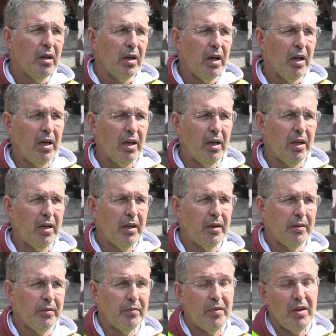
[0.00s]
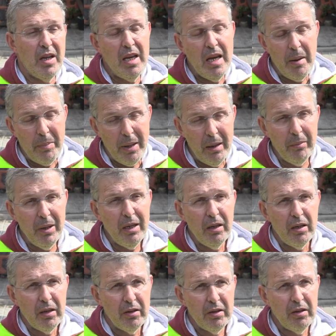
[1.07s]
Uh, in La Palma,
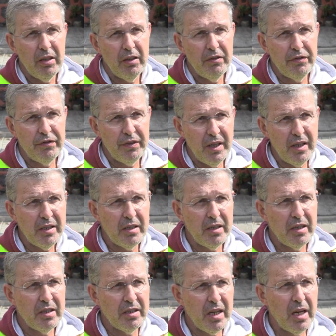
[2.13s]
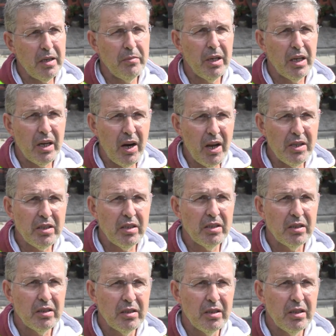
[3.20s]
the first seismic
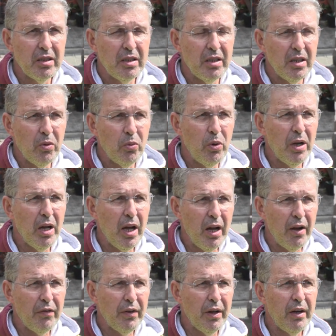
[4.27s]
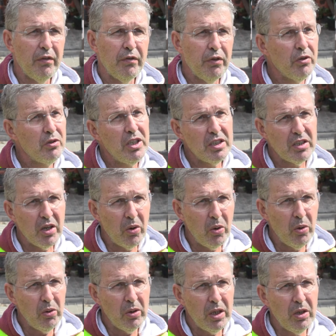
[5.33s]
crisis we have uh, four years
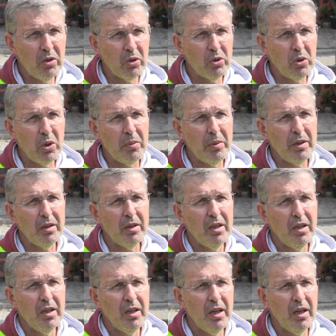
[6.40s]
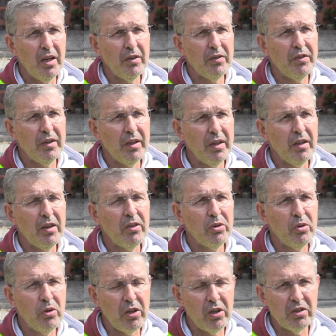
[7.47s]
ago, in October of uh,
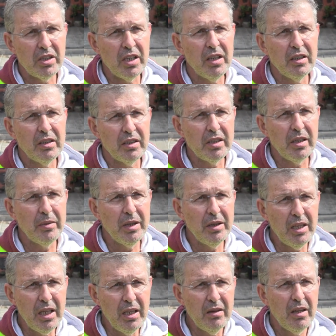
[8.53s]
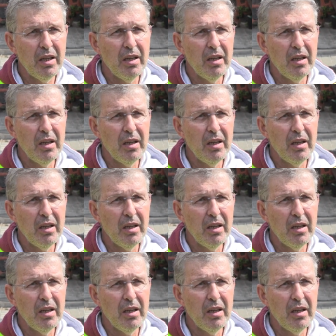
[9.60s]
2017,